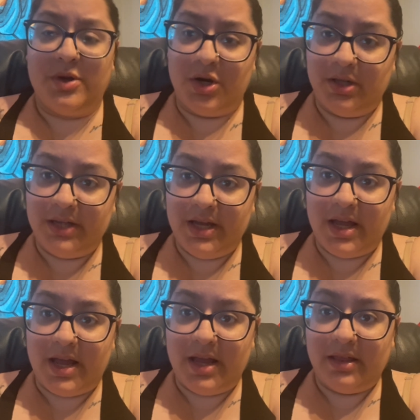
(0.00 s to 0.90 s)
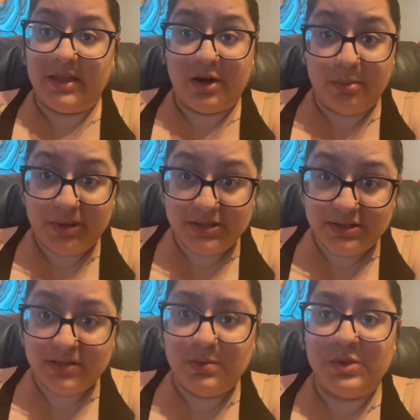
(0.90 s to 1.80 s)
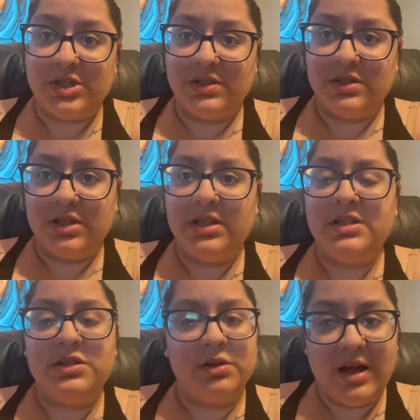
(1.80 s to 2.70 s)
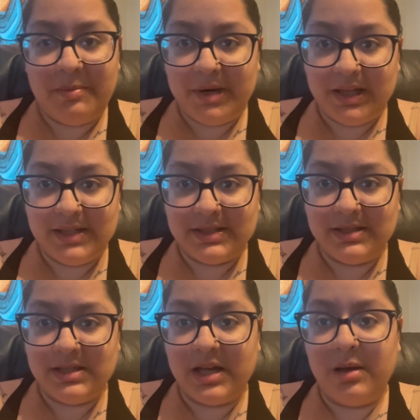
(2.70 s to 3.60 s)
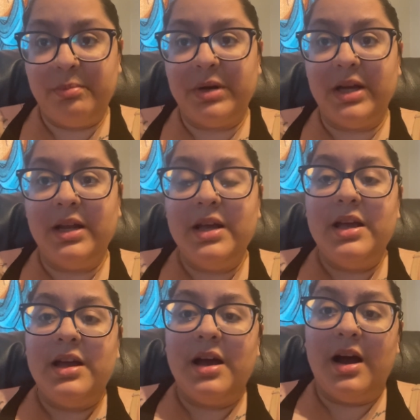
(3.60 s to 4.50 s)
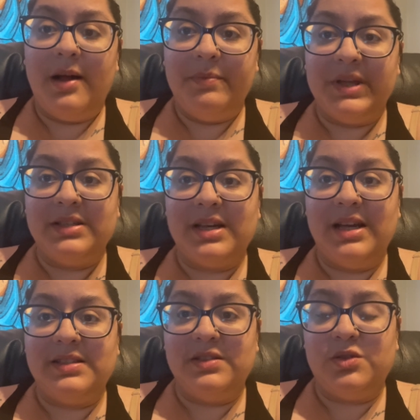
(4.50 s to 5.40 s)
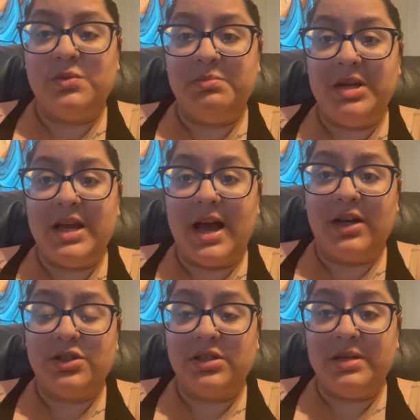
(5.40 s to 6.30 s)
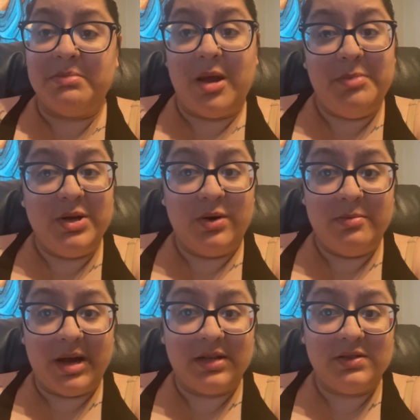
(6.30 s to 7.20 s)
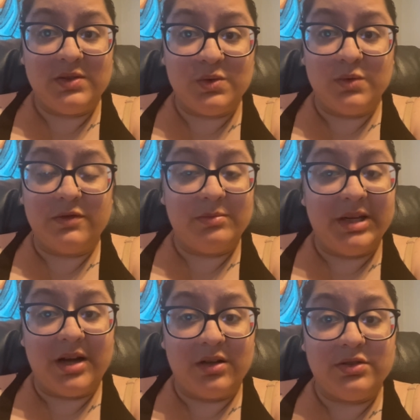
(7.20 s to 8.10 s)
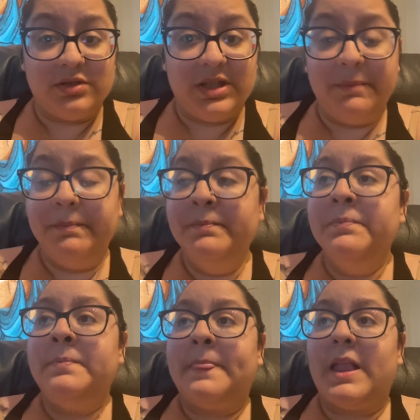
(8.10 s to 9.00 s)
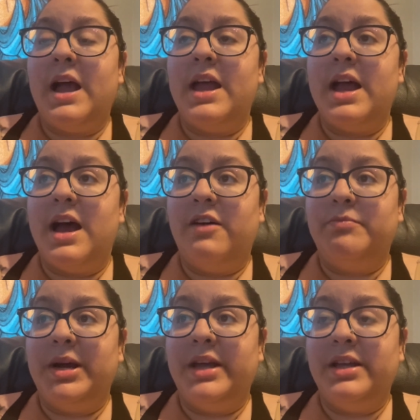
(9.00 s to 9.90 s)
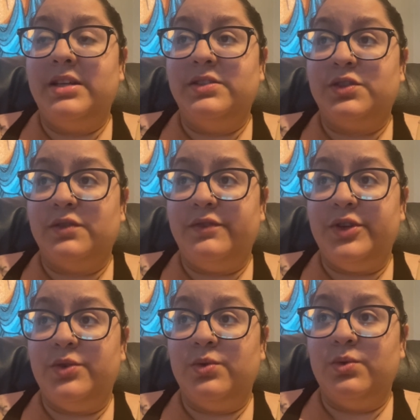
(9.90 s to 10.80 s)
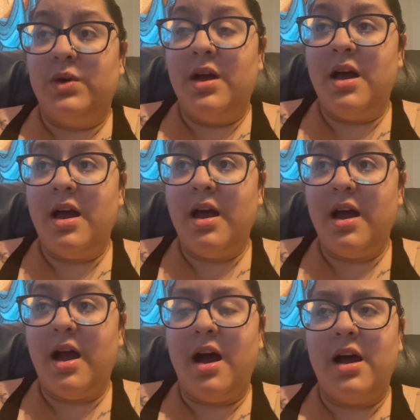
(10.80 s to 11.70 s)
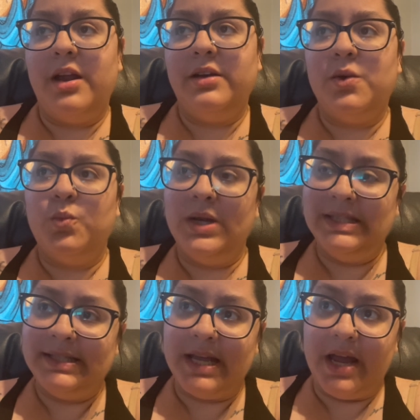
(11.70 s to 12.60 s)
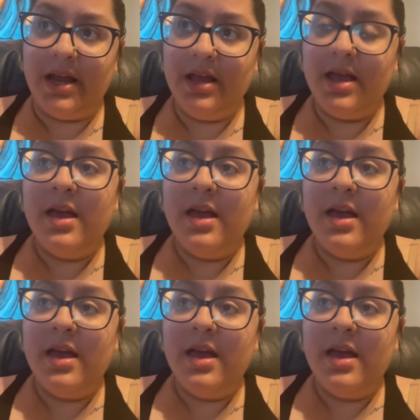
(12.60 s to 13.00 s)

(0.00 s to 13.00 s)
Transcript: currently a therapist, which is good. Still don't have my license yet, but um, that ties into me actually might be going back to school for my doctorate. I have my interview on Wednesday